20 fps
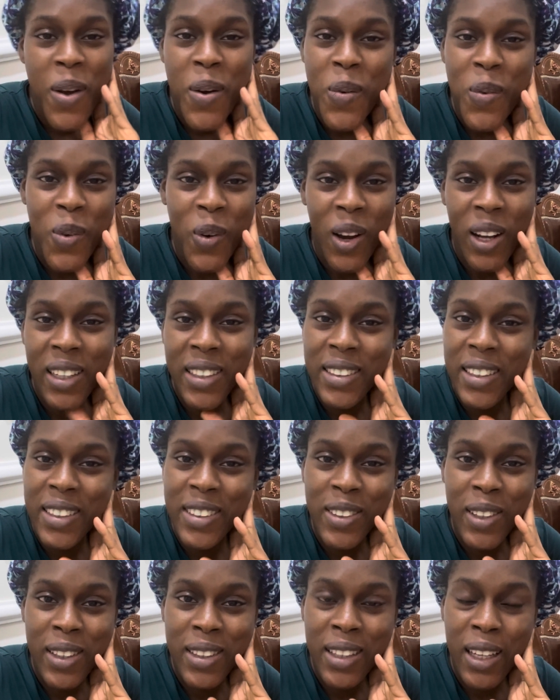we'll call it a
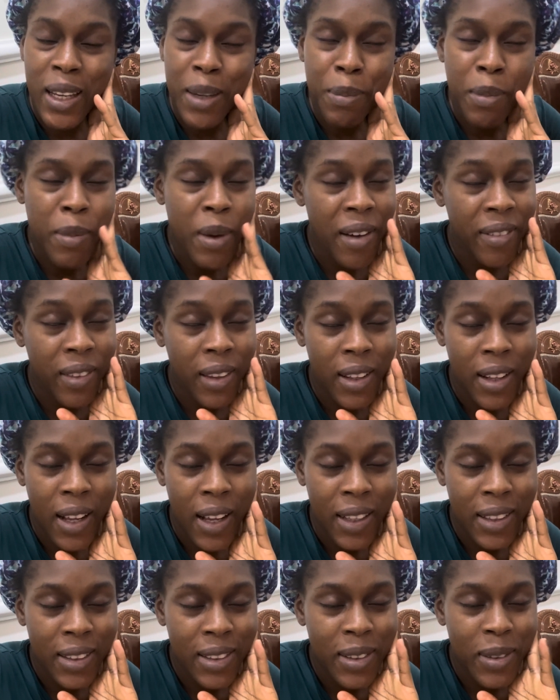Sunday. Maybe after
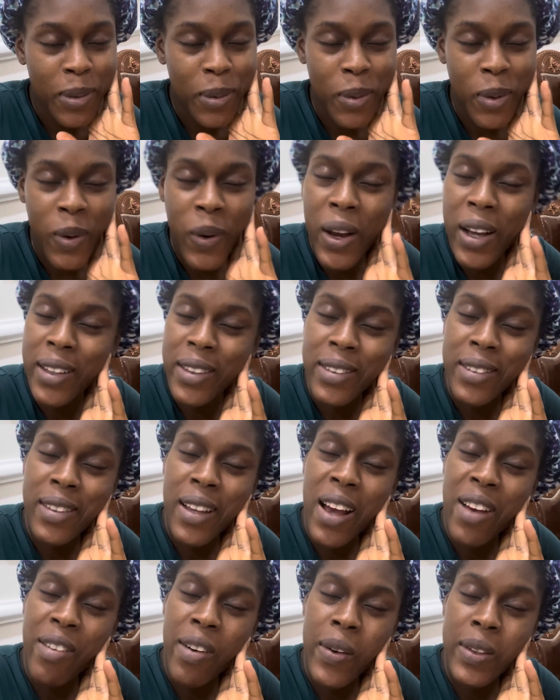that, we'll go and
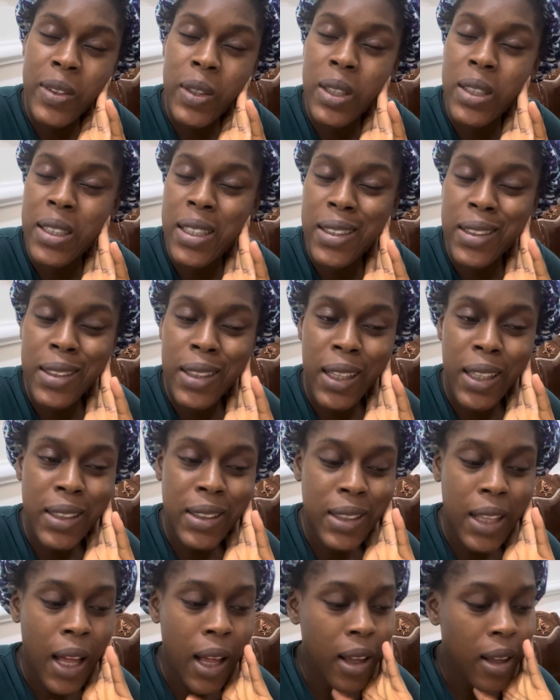have our Sunday
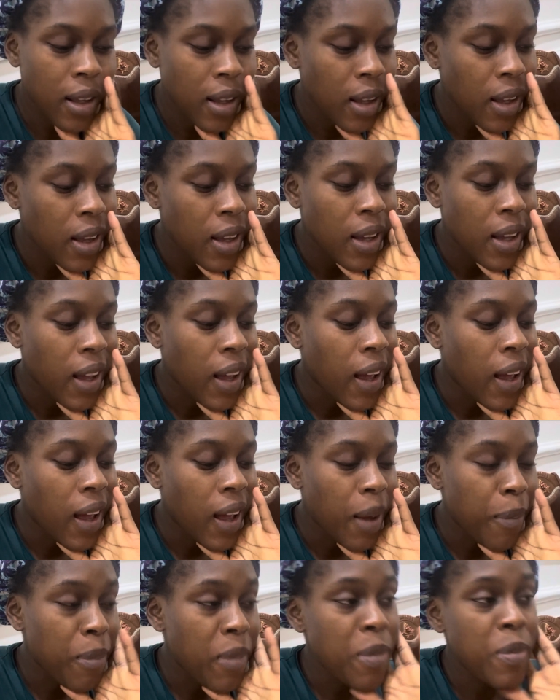siesta.
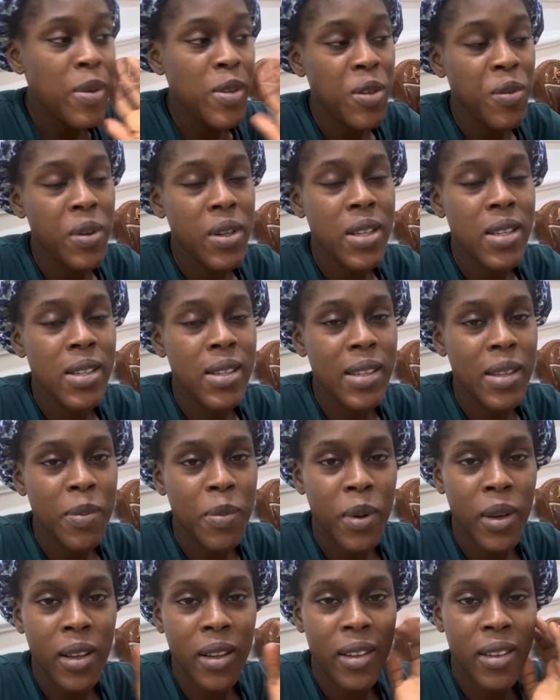Baby's already
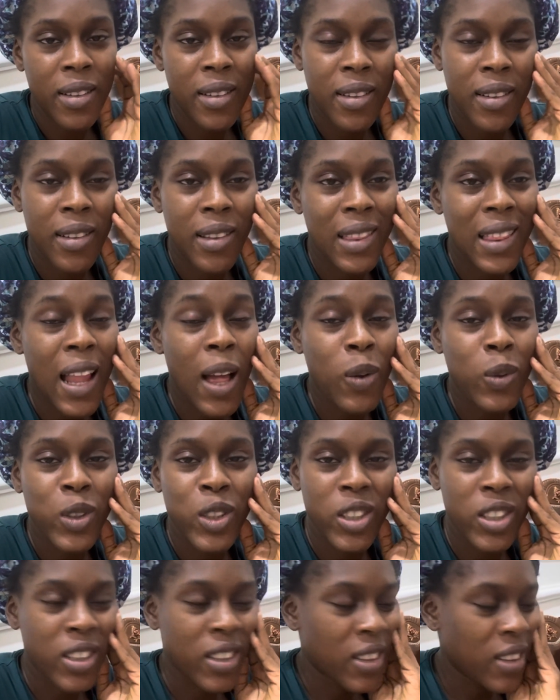sleeping,
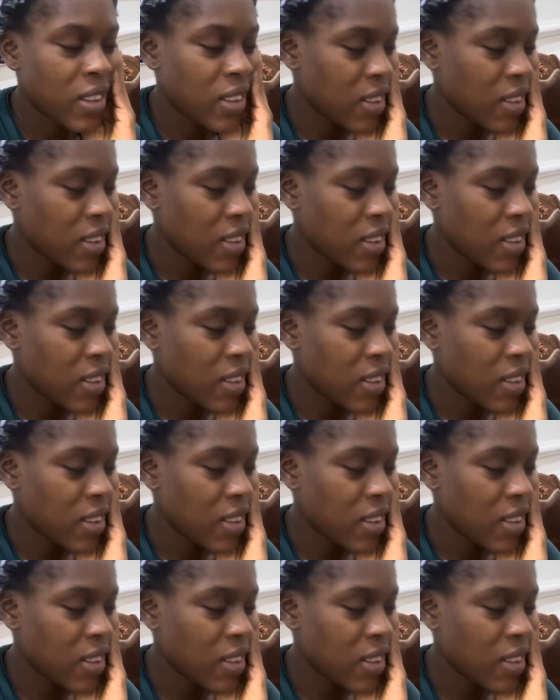lounging.